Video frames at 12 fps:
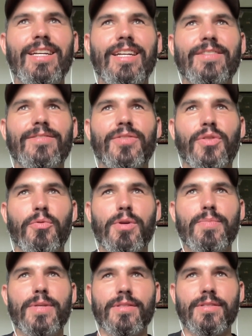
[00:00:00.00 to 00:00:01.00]
I have 3
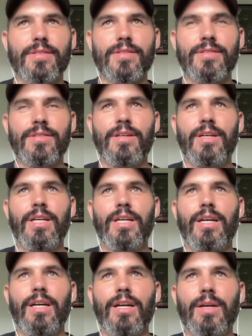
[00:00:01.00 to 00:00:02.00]
businesses.
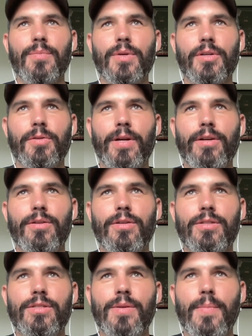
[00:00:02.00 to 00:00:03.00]
Creator
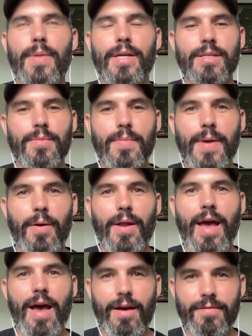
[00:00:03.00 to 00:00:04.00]
Hooks makes up about
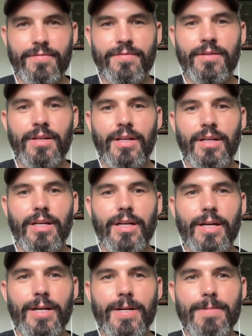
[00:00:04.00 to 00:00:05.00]
half.
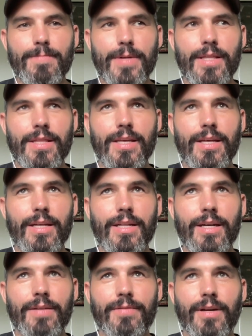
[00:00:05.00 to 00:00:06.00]
And then
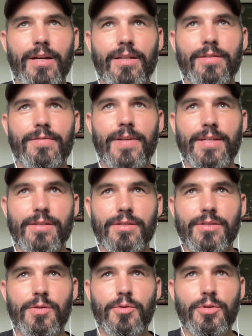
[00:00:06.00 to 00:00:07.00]
I've got a
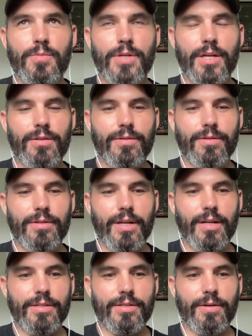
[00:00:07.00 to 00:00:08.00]
faceless YouTube channel that
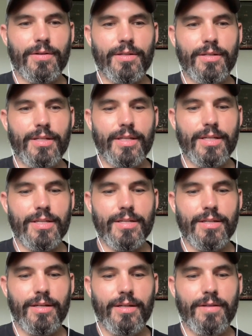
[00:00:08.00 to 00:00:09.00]
I started
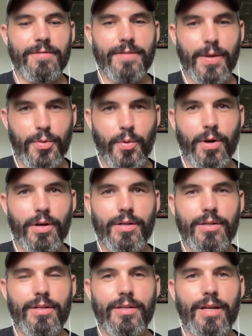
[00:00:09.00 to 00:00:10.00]
in
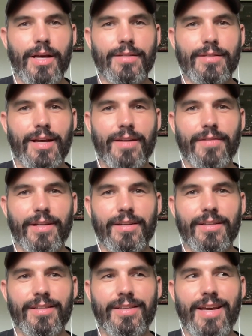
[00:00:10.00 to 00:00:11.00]
February as a kind of like
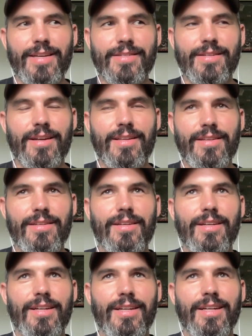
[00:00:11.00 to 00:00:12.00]
a case study.
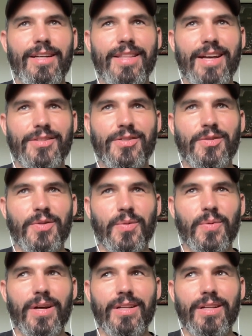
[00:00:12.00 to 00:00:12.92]
and that's doing well.